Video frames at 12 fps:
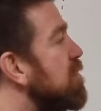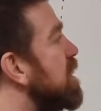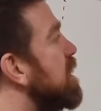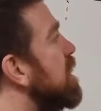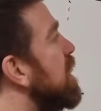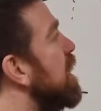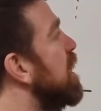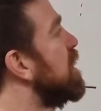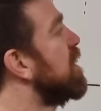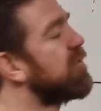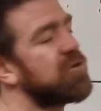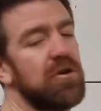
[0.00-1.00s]
are we,
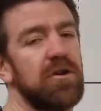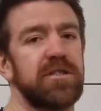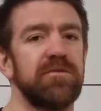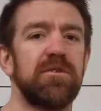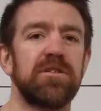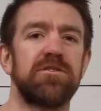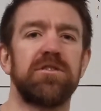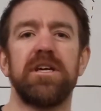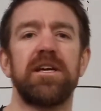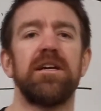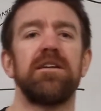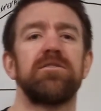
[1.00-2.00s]
of course, if we're
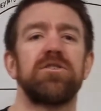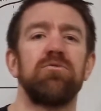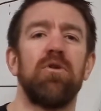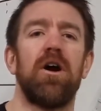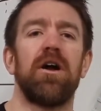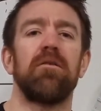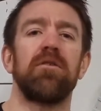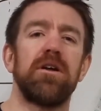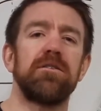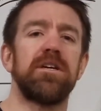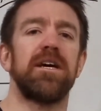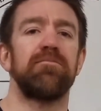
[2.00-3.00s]
thinking squat, I'm
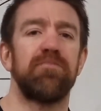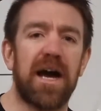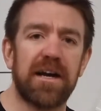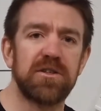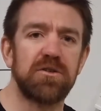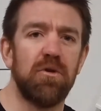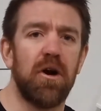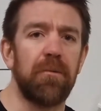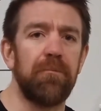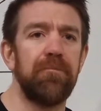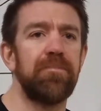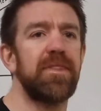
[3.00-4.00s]
going to take back squat,
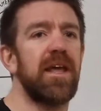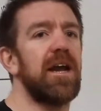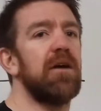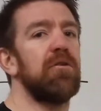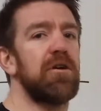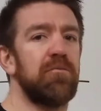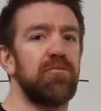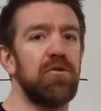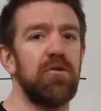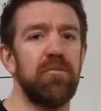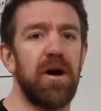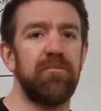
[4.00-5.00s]
and I want to
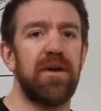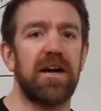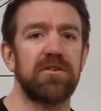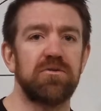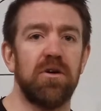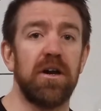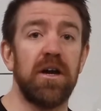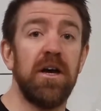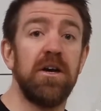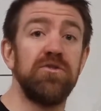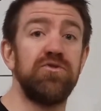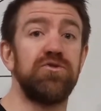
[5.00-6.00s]
improve my back squat.
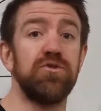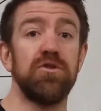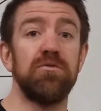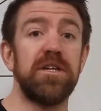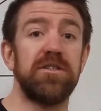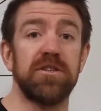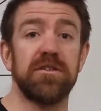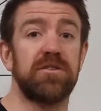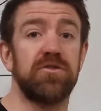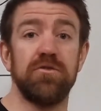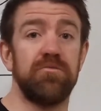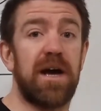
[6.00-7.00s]
Do we
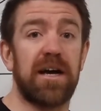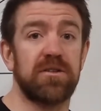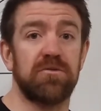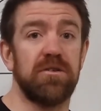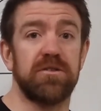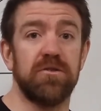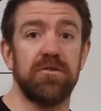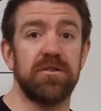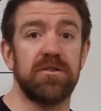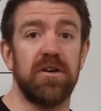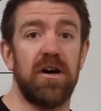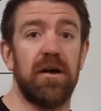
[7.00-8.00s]
just do back squats all
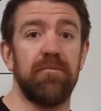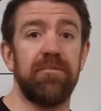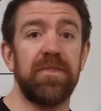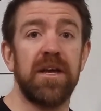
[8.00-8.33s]
the time?